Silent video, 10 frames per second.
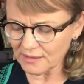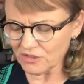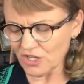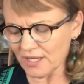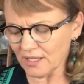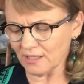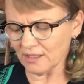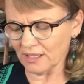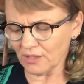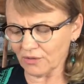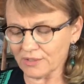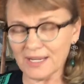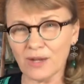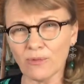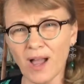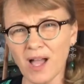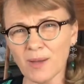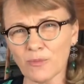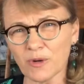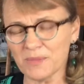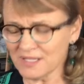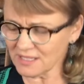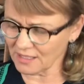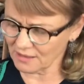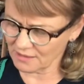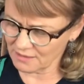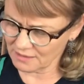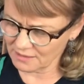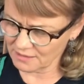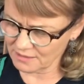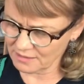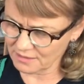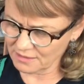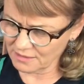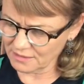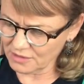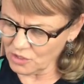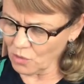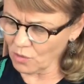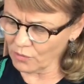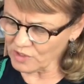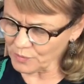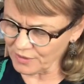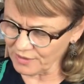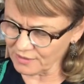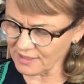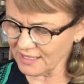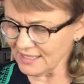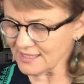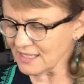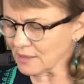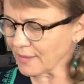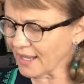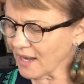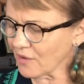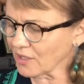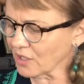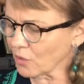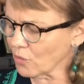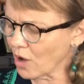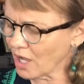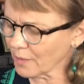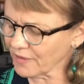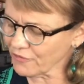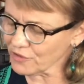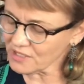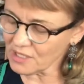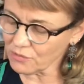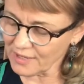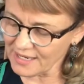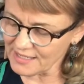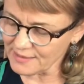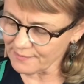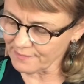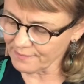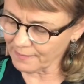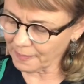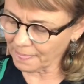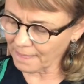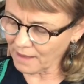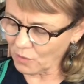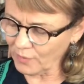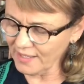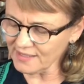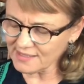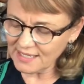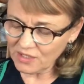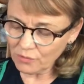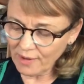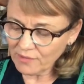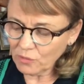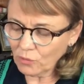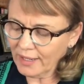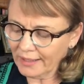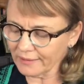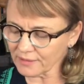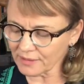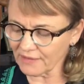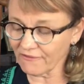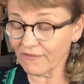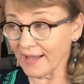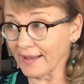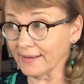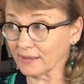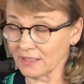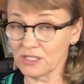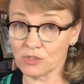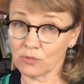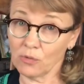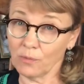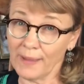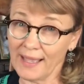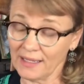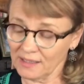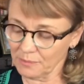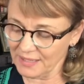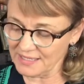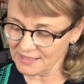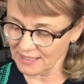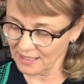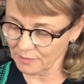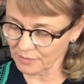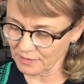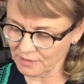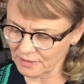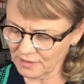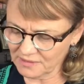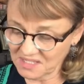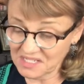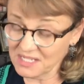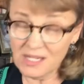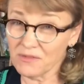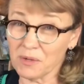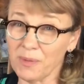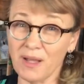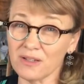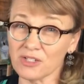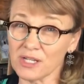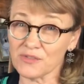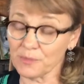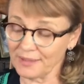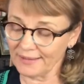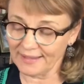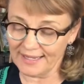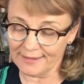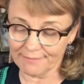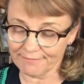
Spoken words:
Jenna and her dad Rob were missing. Noah whispered that he'd seen them head out on a walk before sunrise. We had to stand around and wait until they finally strolled back into base camp. They didn't even apologize for being late.